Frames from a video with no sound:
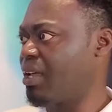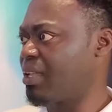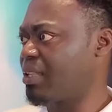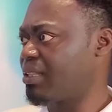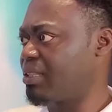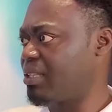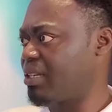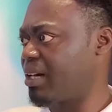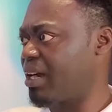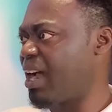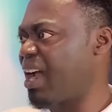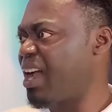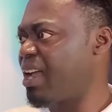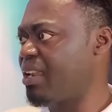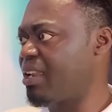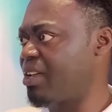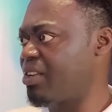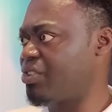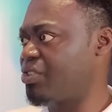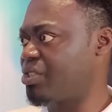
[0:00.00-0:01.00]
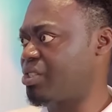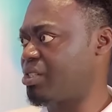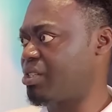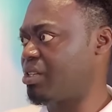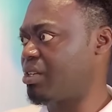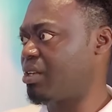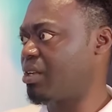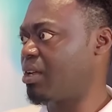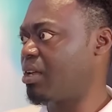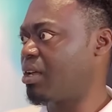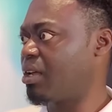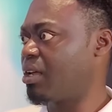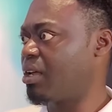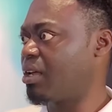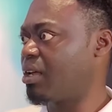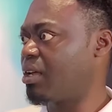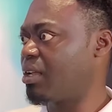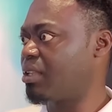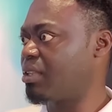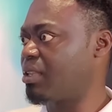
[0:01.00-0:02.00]
the energy
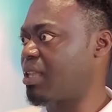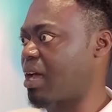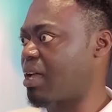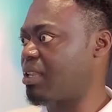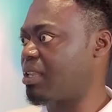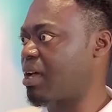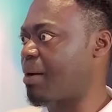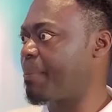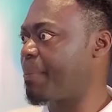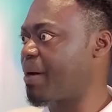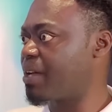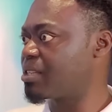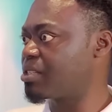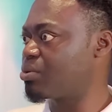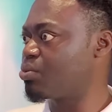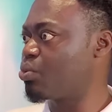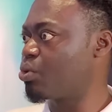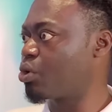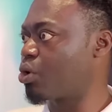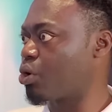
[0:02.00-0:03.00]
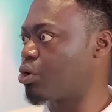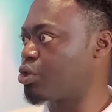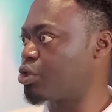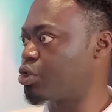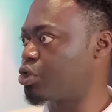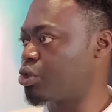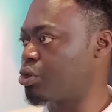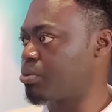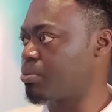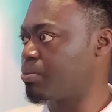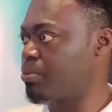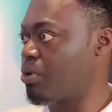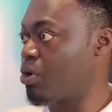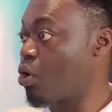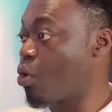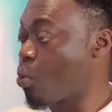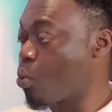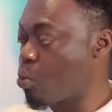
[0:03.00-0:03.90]
that person will consume